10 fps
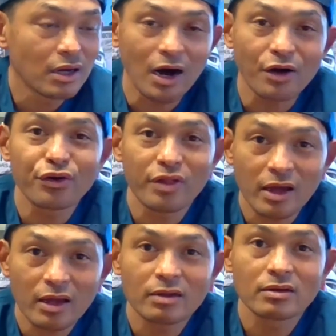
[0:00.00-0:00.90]
honor that
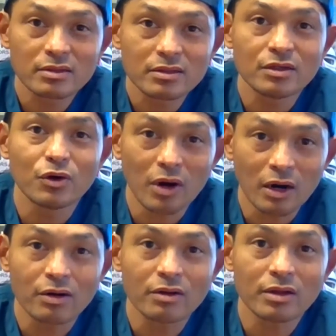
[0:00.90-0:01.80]
you know
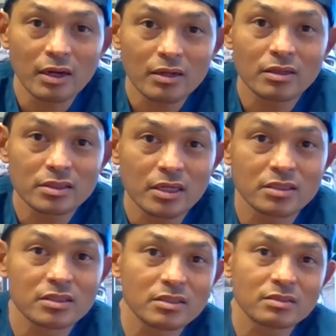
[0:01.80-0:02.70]
honor that because
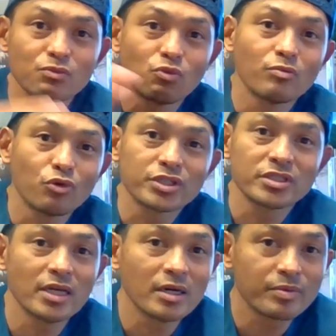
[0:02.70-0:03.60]
that's one more
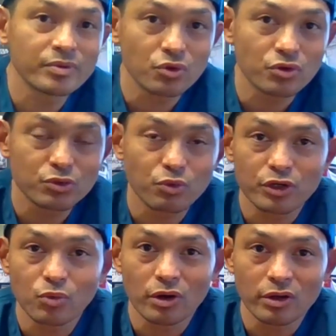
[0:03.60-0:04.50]
step towards where
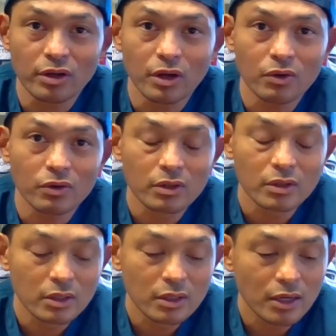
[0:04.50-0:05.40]
you want to go
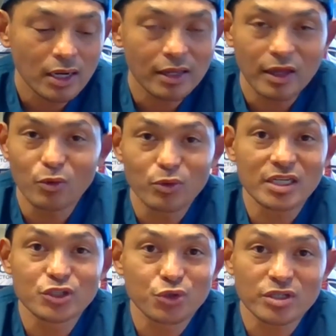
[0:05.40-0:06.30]
and they always say
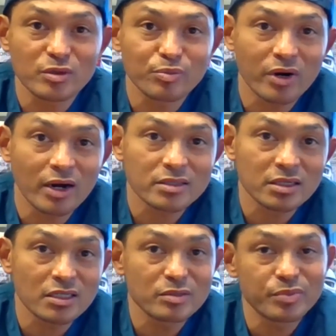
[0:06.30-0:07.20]
trust the
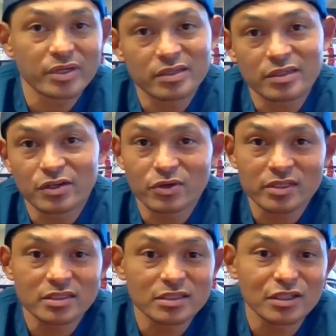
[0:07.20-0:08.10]
process but you know
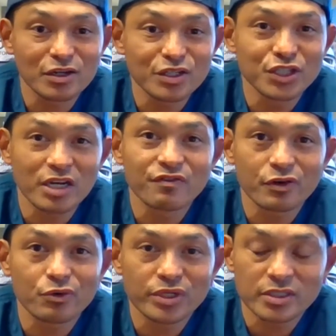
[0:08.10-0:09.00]
it's it's a cliche for
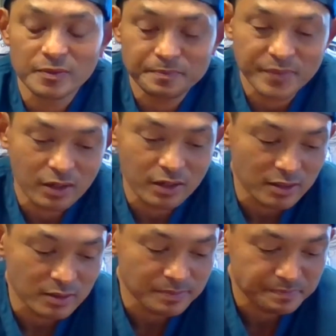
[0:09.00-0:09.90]
a reason
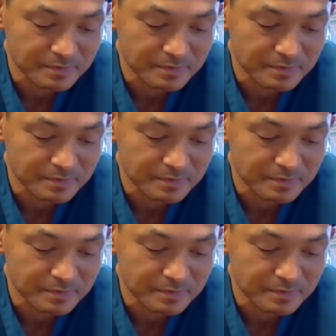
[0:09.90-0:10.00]
um,